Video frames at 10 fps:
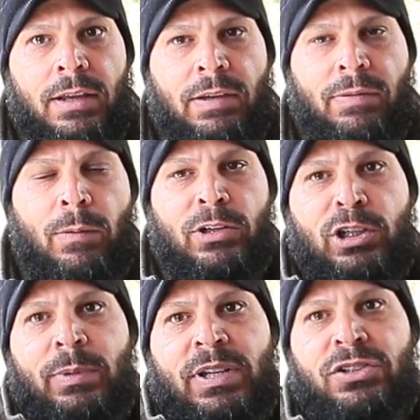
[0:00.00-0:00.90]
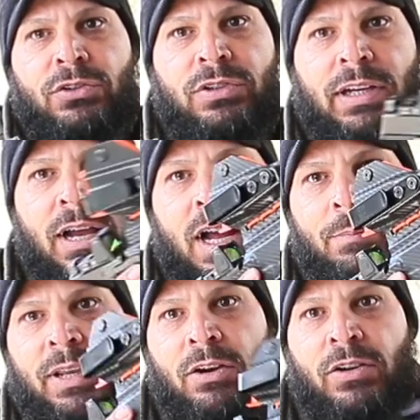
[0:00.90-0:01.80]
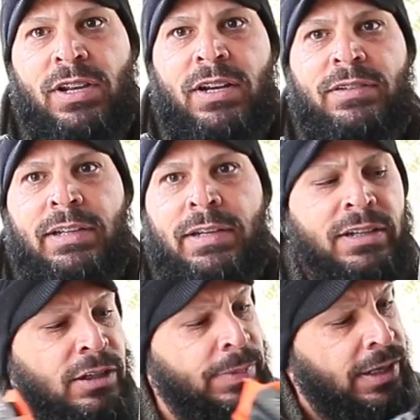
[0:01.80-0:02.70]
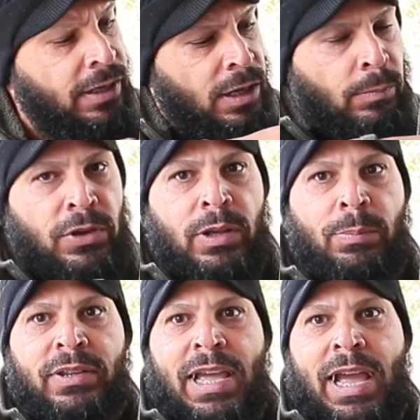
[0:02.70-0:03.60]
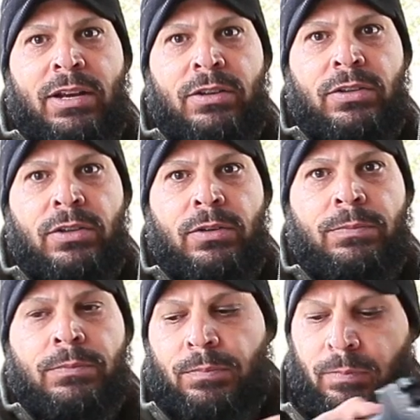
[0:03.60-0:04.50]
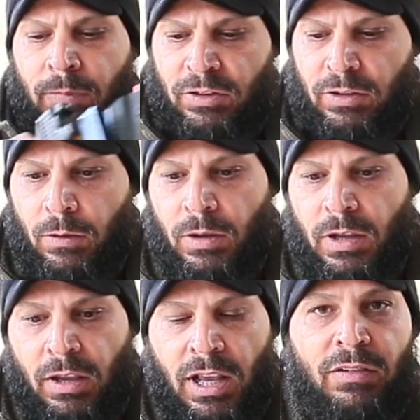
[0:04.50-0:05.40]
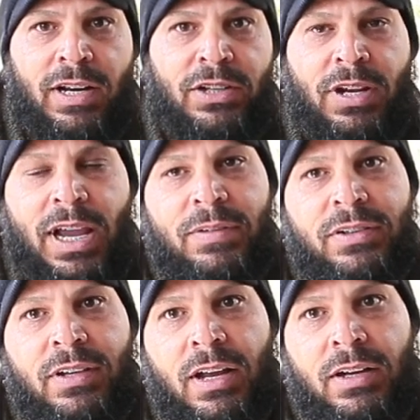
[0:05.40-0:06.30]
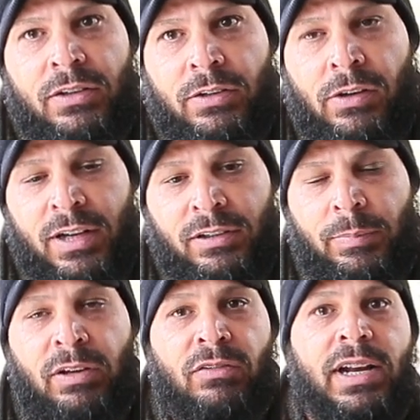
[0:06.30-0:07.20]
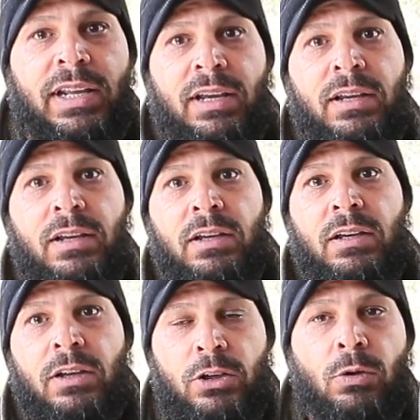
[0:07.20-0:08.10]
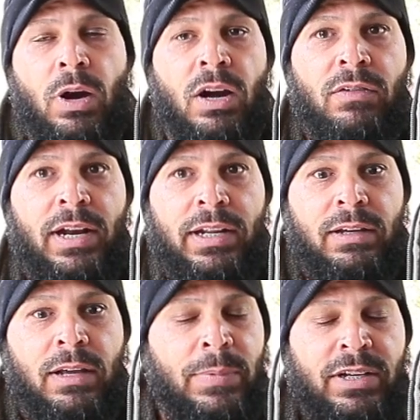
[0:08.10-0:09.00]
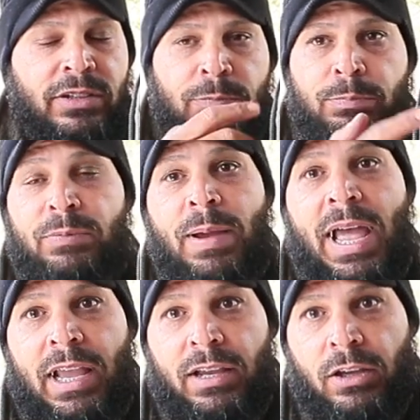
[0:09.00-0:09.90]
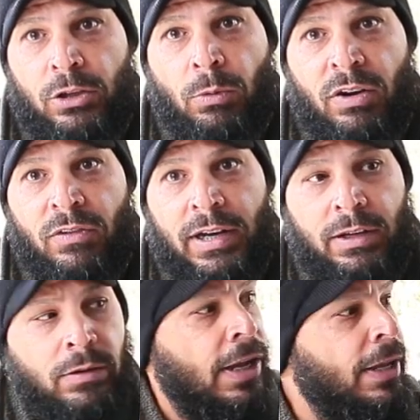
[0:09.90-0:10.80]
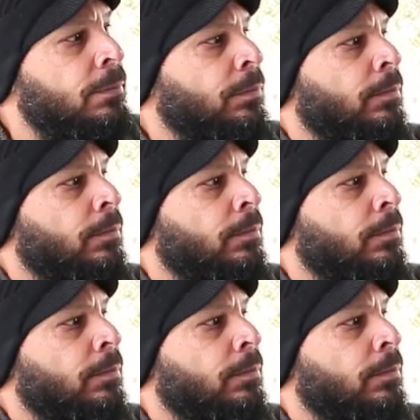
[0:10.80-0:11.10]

If I want to, but this is usually on me or it's on a seat next to me, but you can put that in there too. So you gotta realize you have this gun, you got something ready. You are ready. I mean, this, this bag, you are ready, okay?